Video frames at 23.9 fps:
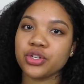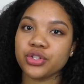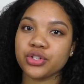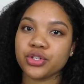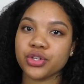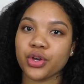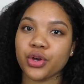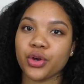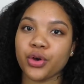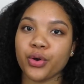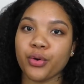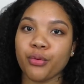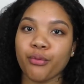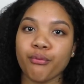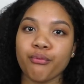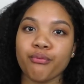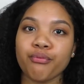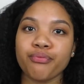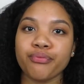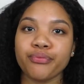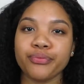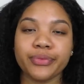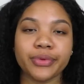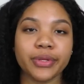So
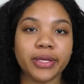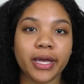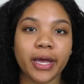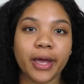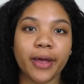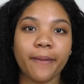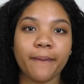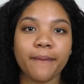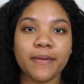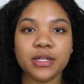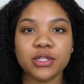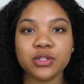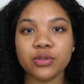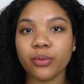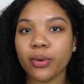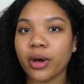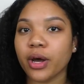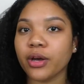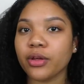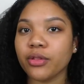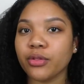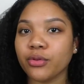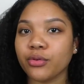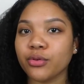yeah, it's a
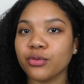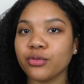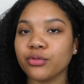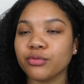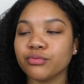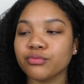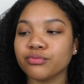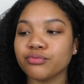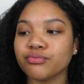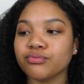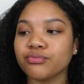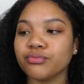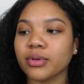walkthrough.